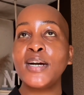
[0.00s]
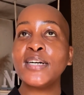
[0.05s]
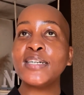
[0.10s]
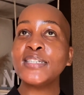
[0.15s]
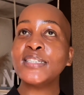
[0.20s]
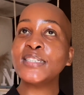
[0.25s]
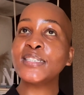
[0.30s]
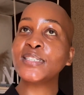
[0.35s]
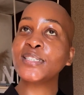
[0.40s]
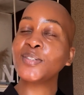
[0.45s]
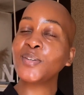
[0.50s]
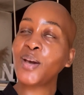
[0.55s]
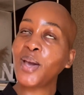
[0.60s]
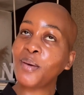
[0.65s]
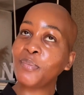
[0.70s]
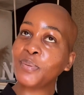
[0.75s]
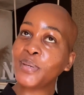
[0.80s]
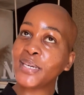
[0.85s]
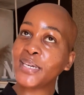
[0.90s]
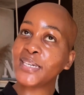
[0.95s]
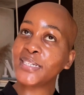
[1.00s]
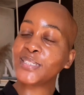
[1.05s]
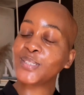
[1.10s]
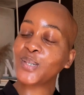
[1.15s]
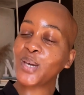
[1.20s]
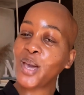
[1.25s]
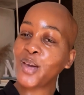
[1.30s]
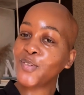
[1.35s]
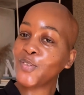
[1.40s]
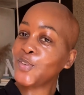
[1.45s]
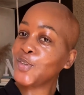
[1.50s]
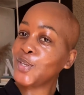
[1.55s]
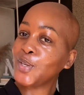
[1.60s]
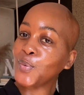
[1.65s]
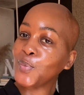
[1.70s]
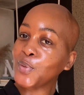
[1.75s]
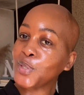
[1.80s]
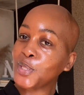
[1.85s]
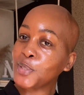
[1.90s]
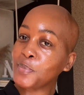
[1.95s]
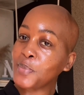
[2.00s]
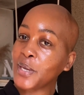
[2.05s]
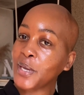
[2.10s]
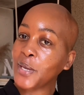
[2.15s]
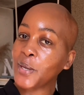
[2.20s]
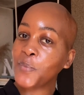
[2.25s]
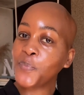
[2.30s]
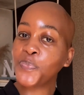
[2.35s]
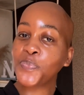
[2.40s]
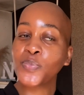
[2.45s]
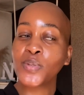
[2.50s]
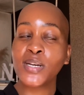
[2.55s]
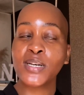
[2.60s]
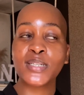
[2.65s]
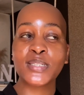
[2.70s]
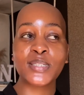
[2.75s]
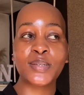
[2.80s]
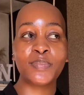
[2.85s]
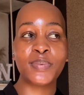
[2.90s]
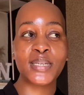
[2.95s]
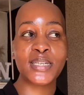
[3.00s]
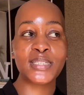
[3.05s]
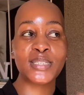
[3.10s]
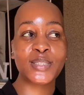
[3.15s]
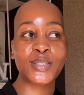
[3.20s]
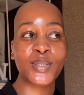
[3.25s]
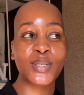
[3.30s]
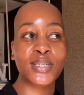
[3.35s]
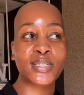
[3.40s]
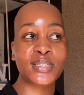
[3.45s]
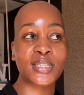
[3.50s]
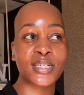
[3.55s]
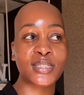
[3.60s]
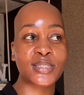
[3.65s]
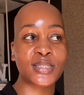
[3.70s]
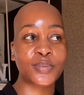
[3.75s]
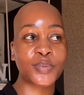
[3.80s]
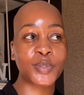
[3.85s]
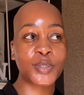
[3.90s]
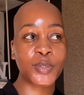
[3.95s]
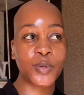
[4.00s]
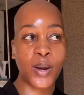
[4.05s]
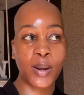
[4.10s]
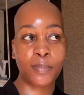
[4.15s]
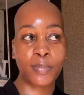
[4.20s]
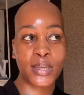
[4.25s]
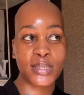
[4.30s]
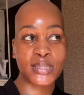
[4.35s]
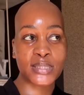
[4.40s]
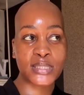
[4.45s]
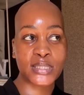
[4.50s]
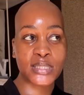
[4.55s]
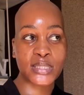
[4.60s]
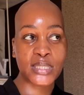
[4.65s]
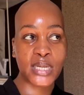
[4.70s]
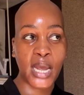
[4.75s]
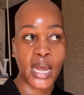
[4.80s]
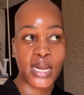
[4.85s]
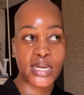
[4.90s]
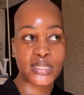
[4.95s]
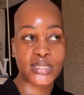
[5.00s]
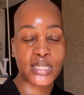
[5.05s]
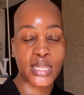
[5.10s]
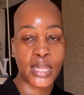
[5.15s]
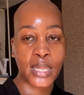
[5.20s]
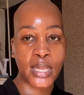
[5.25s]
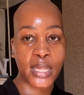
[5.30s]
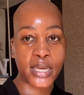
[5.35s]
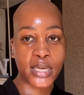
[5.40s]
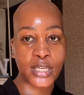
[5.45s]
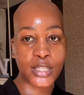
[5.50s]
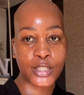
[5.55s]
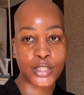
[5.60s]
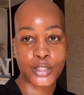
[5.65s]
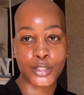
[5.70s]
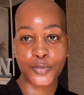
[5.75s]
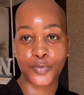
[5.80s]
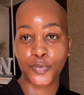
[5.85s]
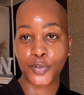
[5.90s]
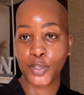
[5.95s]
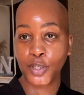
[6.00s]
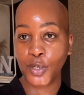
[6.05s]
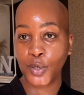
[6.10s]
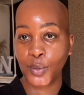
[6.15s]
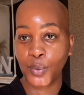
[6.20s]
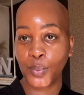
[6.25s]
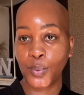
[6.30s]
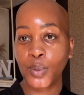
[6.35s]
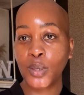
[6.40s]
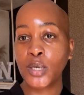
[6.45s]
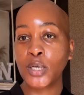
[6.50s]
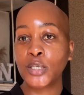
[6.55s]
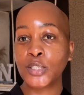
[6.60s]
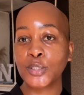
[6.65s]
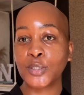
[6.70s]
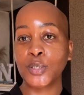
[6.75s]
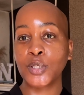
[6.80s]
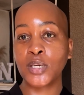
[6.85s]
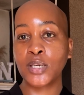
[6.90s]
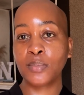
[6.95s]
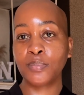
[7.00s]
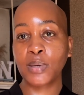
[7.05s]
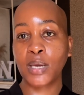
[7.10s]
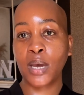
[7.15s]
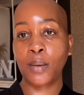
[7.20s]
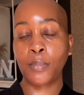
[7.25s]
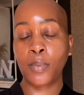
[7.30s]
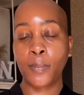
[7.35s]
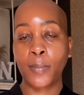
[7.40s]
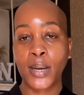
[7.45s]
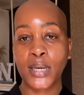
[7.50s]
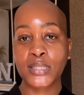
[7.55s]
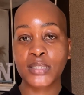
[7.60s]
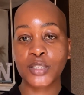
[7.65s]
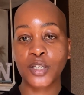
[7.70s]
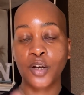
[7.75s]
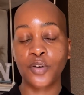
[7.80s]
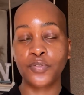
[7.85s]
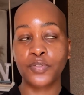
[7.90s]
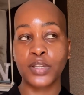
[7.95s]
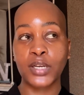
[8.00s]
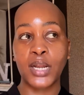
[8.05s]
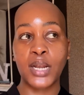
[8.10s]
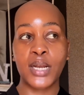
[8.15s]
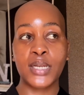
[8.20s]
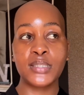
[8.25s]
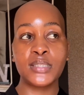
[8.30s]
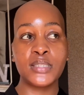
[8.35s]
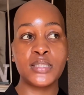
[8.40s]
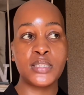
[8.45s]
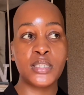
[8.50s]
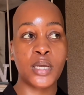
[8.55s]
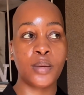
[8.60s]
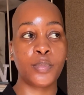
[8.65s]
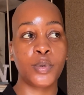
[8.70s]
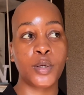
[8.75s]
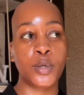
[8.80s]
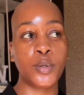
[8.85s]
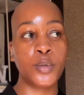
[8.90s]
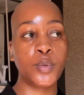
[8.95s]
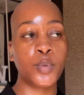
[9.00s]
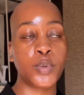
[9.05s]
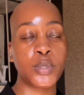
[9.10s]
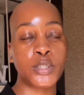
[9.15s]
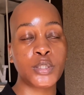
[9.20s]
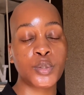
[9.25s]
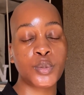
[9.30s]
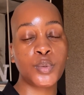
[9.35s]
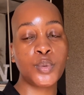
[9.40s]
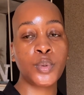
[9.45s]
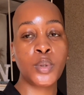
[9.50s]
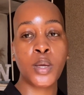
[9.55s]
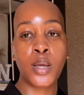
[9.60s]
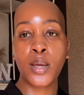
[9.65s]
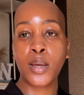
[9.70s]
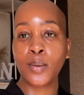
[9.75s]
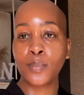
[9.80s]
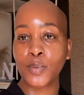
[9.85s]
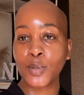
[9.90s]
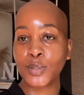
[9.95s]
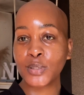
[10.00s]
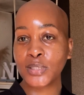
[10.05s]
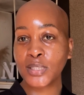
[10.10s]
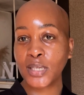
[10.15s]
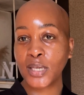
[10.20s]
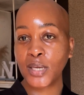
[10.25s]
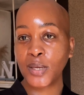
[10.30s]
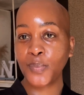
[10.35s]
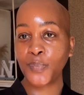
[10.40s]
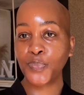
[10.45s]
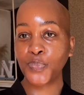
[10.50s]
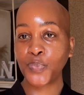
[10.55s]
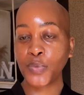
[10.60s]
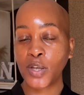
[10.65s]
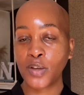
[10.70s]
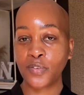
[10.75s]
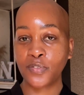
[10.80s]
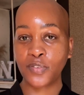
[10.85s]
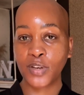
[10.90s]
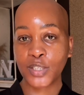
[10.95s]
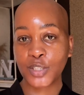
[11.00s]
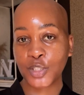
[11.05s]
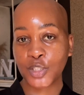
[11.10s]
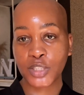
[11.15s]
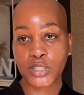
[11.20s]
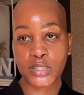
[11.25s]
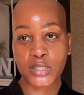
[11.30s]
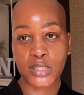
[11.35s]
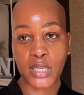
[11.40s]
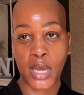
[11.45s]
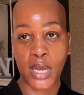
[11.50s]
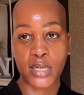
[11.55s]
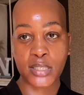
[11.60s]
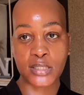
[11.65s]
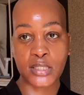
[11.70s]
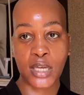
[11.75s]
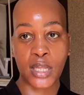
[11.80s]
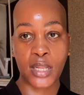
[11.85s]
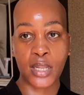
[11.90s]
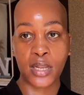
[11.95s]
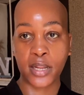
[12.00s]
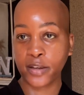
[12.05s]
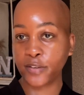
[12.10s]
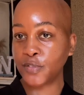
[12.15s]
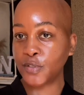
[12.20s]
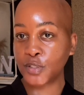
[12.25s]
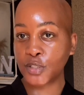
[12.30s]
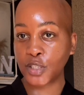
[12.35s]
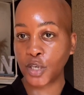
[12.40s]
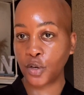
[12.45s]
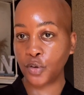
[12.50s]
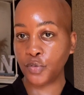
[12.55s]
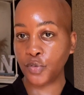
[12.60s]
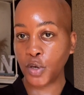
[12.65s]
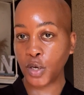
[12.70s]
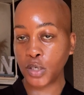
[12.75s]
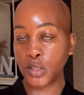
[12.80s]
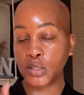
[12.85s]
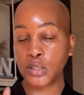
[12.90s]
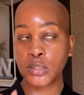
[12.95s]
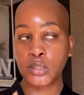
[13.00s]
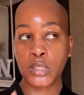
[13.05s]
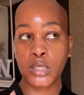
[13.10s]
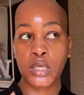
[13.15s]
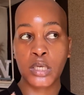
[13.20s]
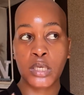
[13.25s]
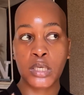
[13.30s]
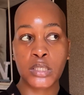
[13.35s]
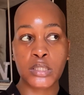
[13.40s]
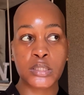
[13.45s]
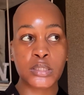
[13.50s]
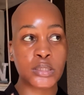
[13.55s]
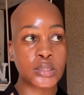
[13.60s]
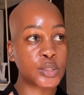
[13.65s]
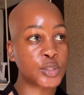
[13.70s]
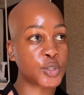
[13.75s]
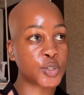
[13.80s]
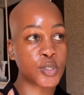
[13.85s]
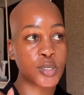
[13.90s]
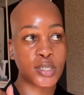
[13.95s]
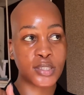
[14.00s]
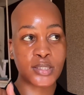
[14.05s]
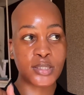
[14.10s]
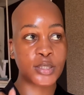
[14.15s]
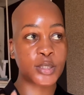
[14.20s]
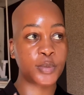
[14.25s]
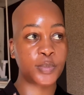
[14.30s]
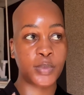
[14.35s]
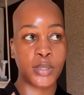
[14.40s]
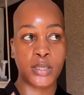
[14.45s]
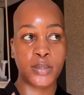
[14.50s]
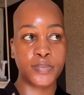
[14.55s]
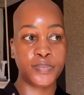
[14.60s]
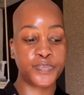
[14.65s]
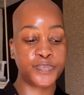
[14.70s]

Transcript: so happy to have you here with me. So please do hit that subscribe button and like this video so you can become a part of the classy table. We do beauty, fashion and lifestyle vlogs, so trust me,